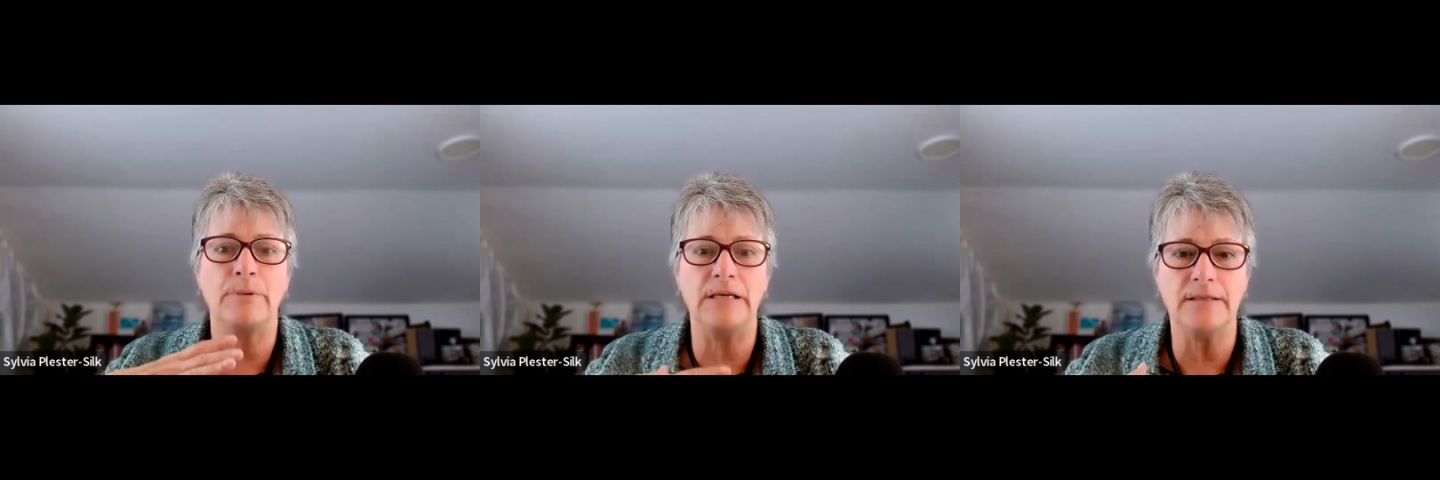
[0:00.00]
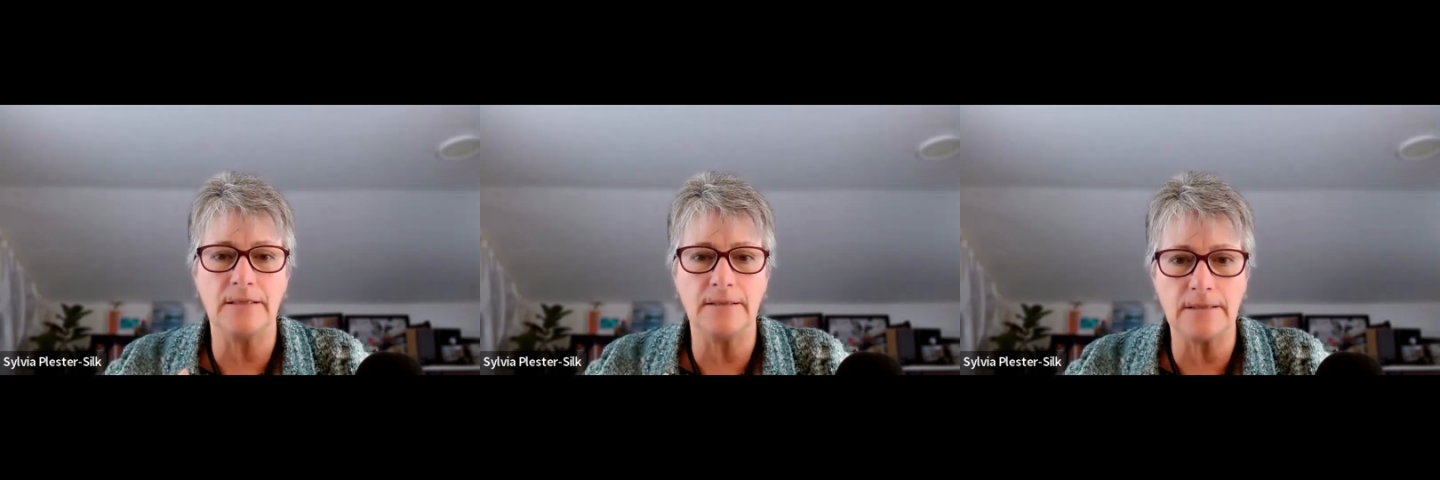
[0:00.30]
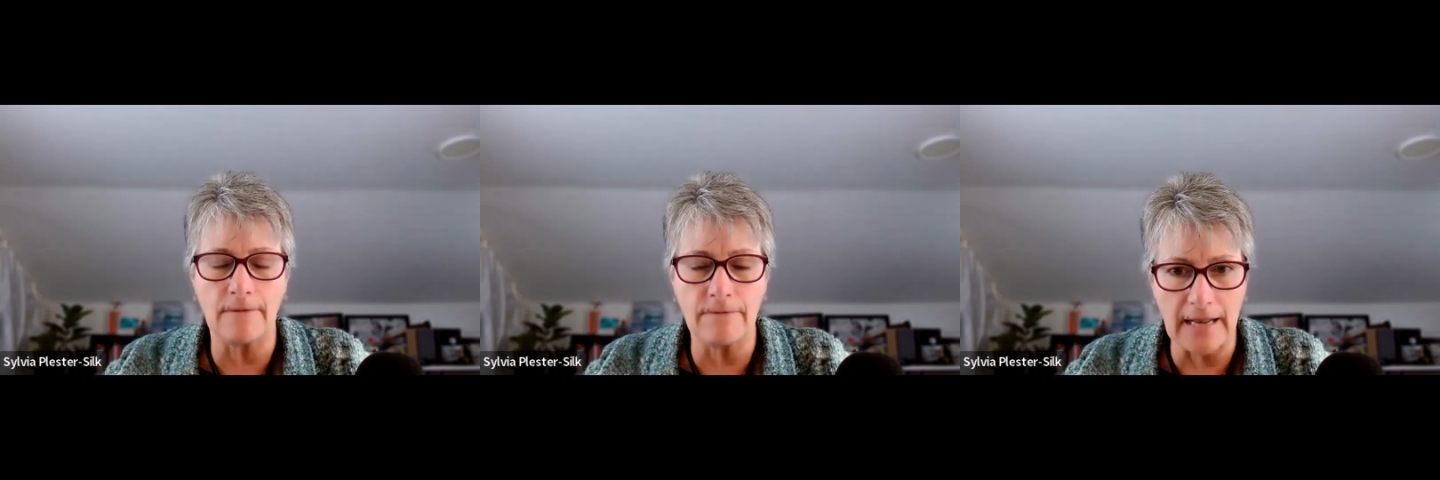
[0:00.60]
pieces
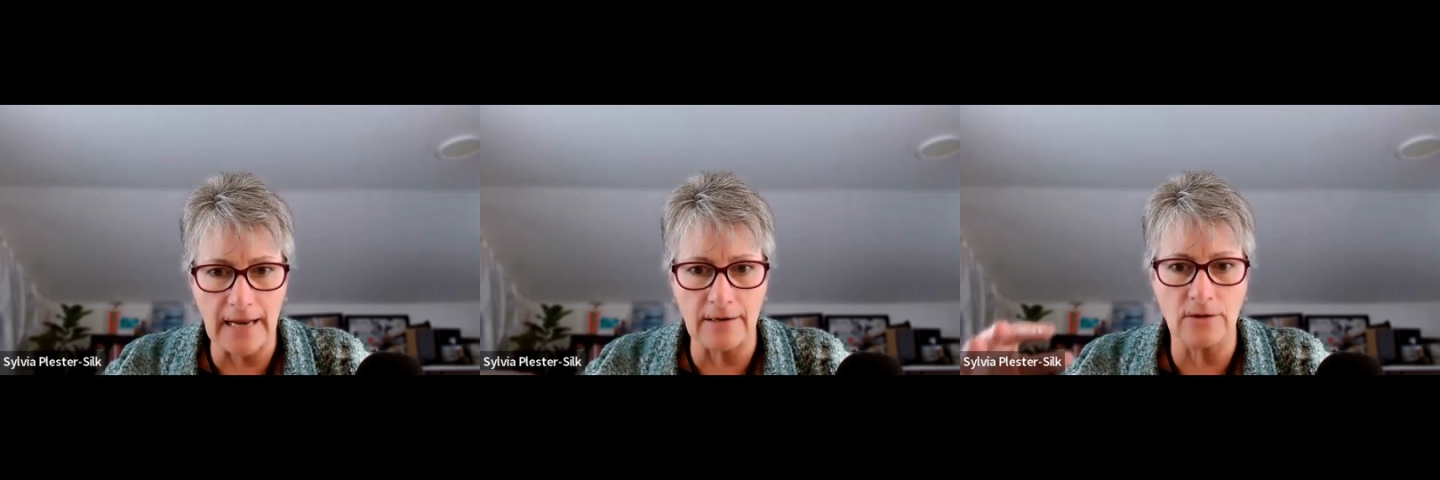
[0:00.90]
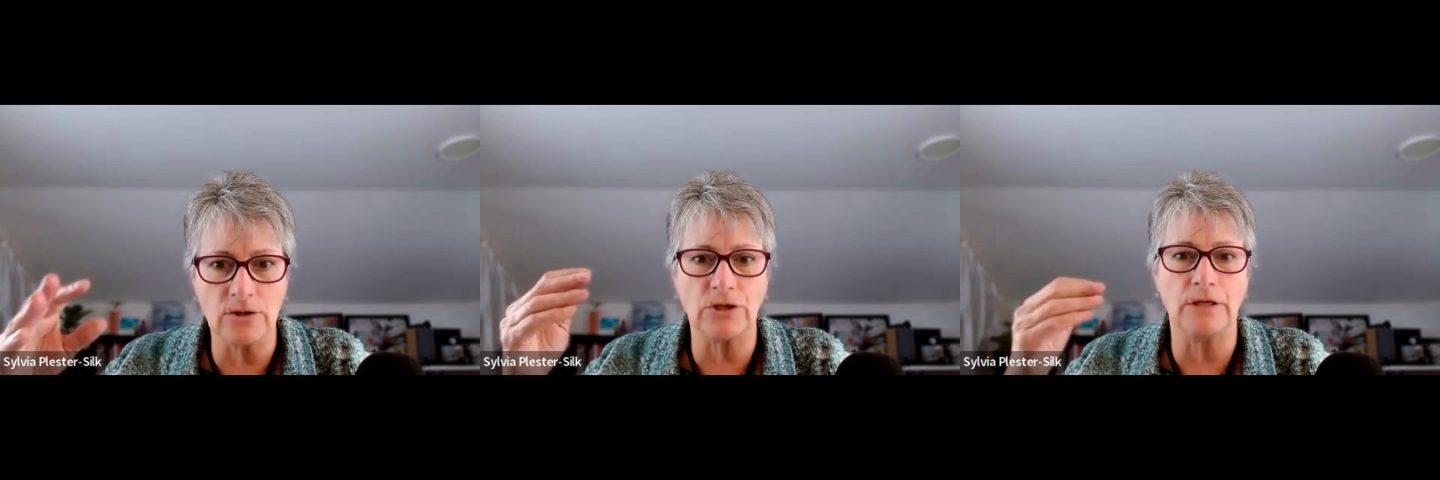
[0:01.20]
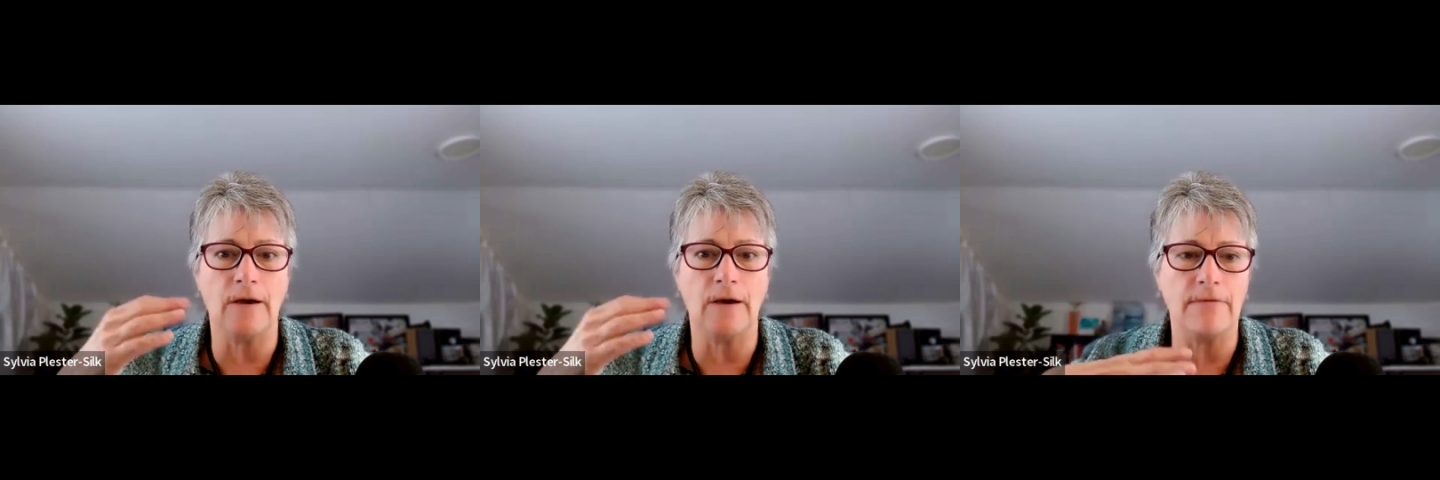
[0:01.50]
of that
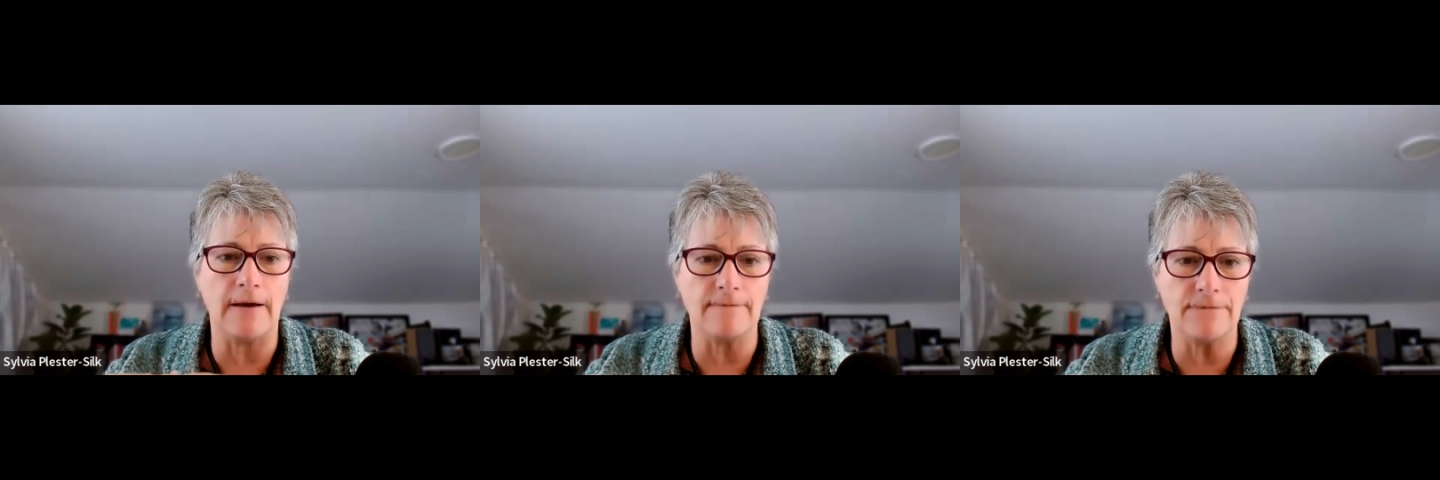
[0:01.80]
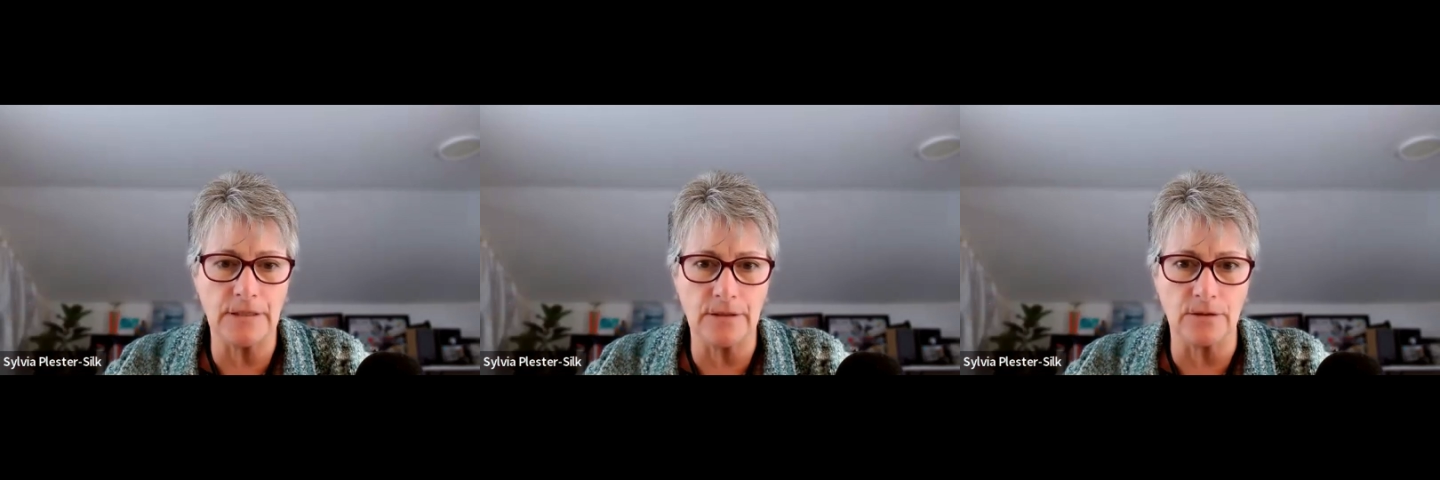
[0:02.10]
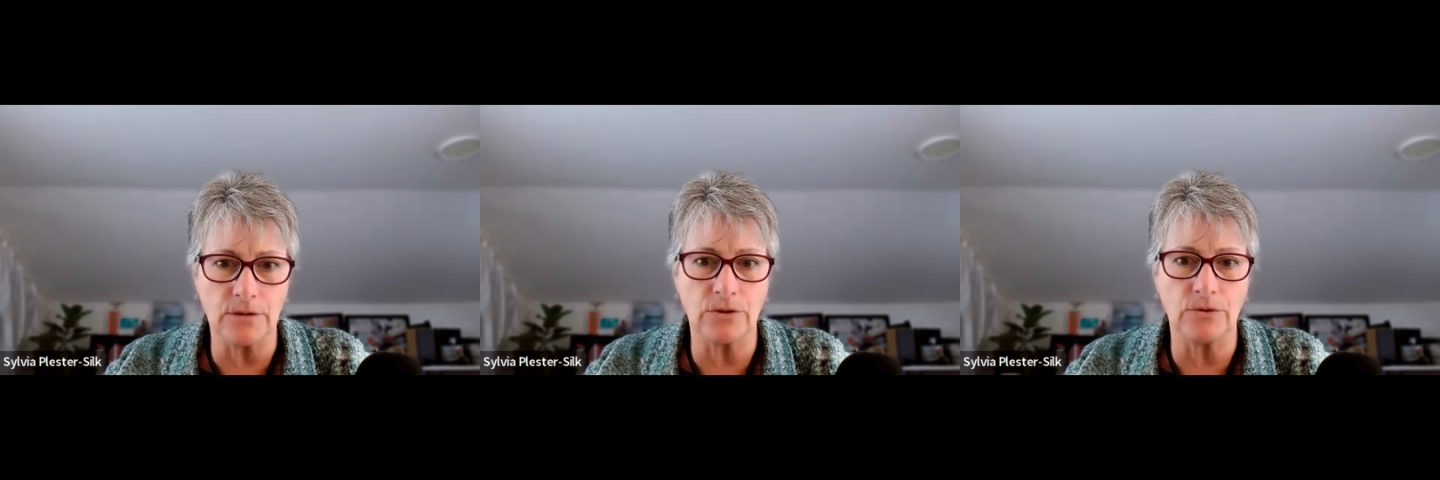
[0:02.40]
energy, of that
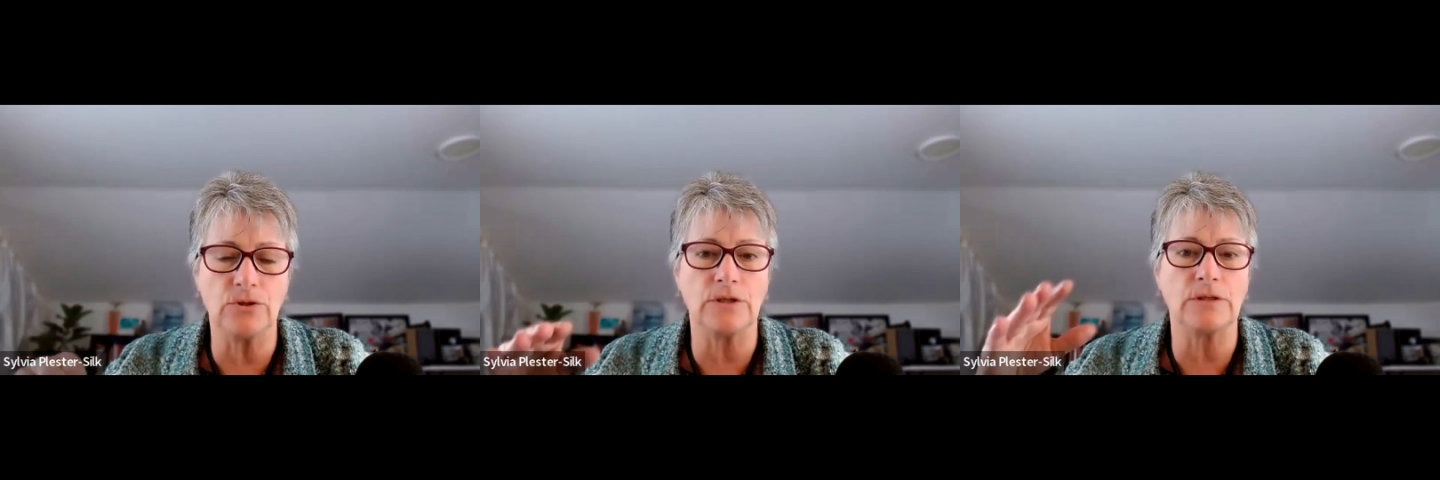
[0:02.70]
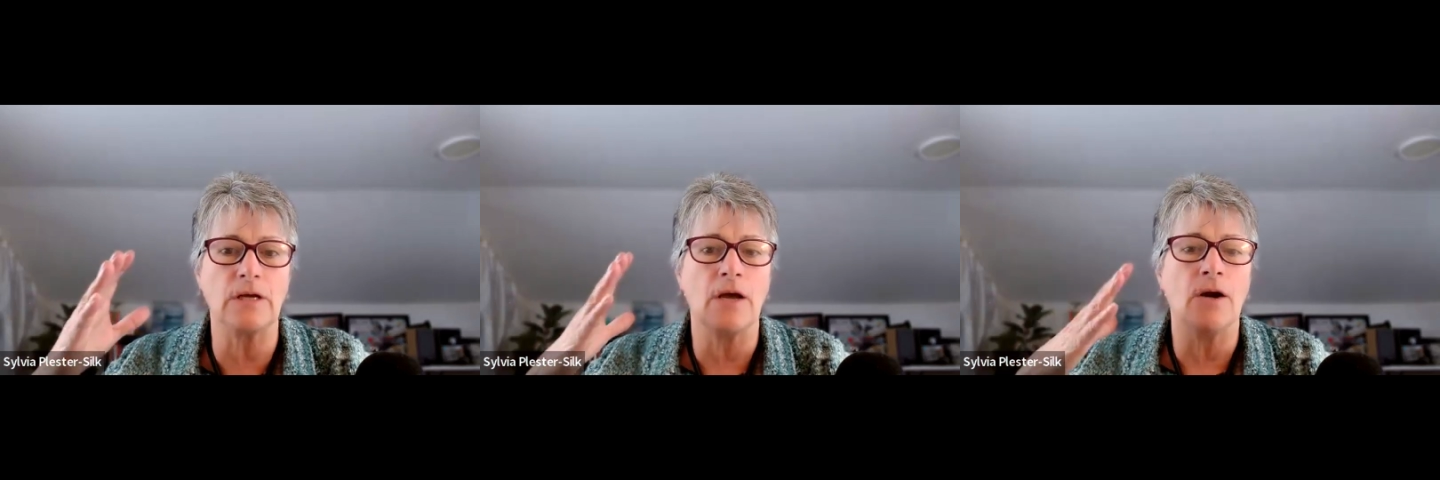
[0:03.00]
fear to just